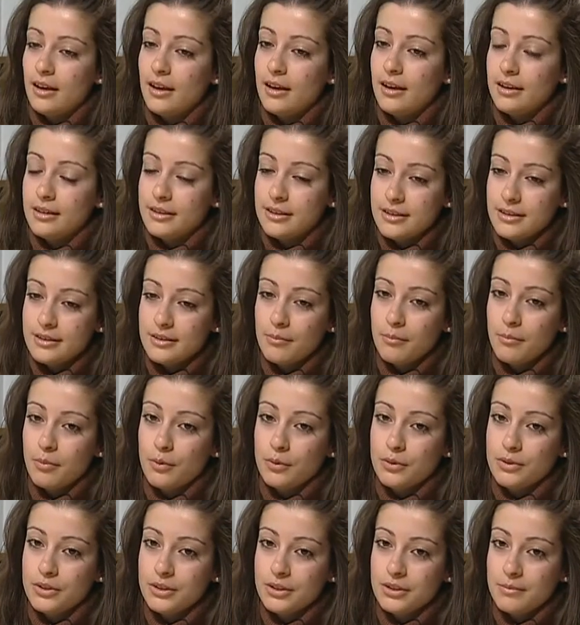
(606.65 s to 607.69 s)
Yeah, it is
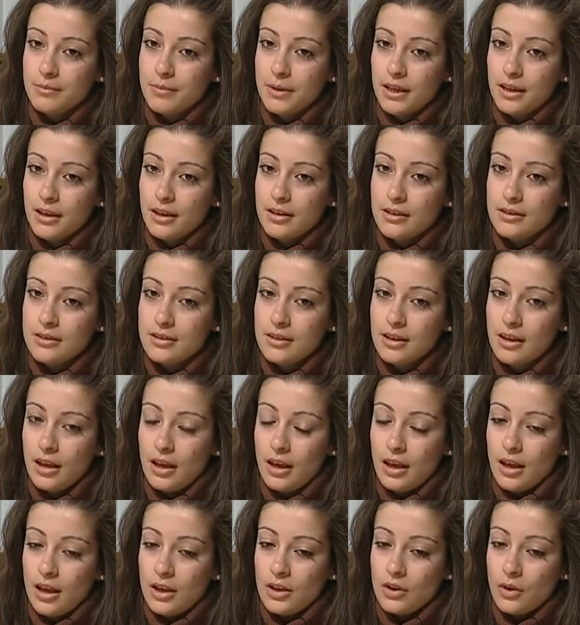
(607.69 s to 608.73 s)
important because
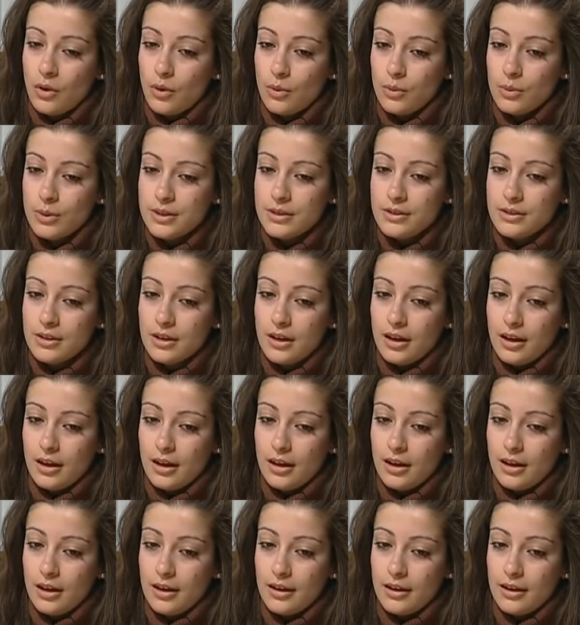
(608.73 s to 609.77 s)
you always
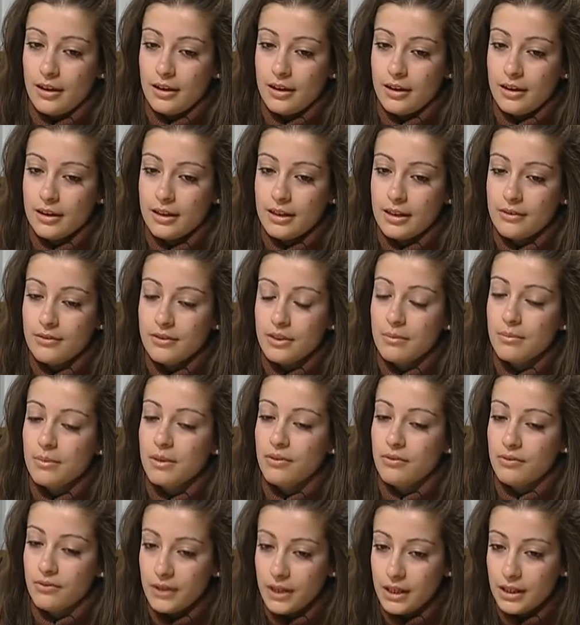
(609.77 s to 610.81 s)
give them
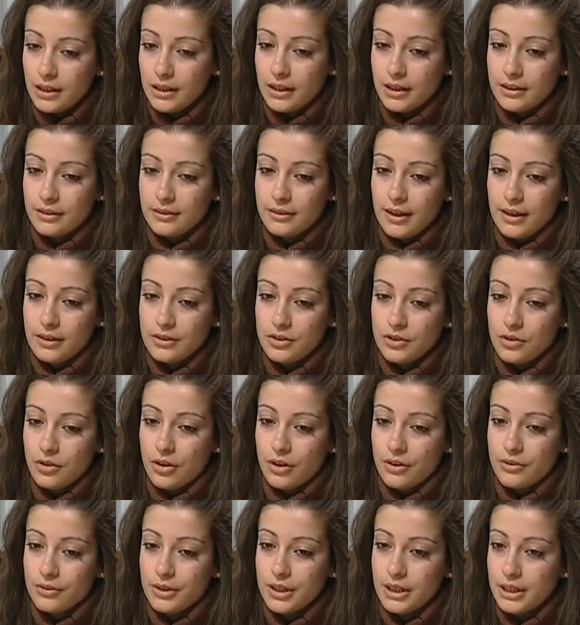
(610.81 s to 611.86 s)
the feeling that you
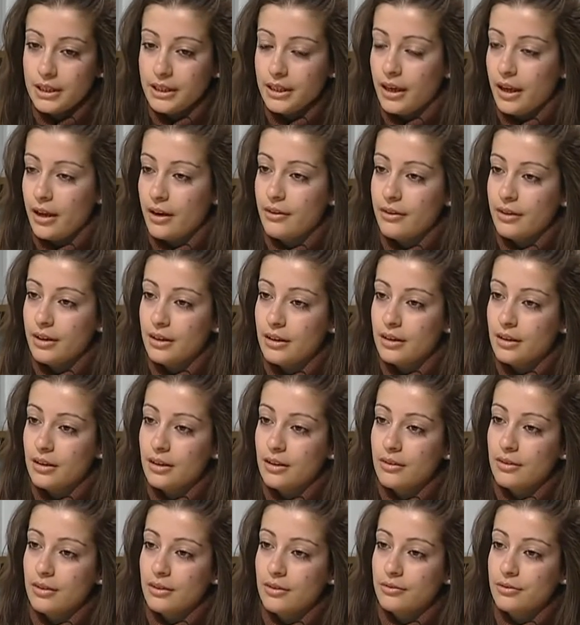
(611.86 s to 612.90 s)
are really caring
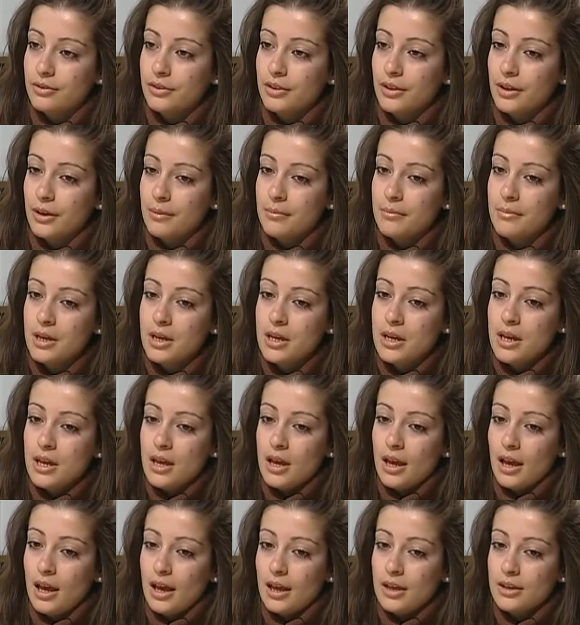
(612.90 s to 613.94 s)
for them
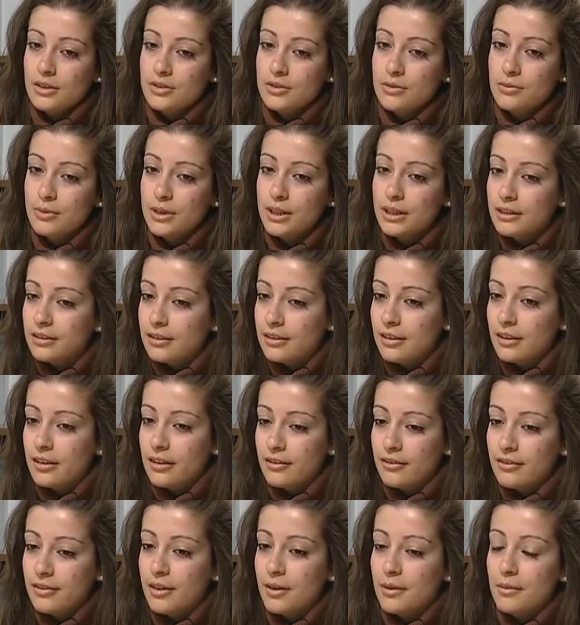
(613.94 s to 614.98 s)
and you really
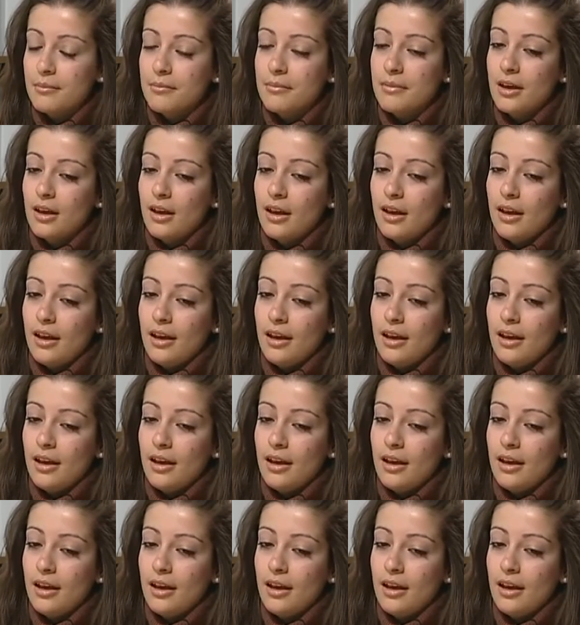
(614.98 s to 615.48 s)
think of them.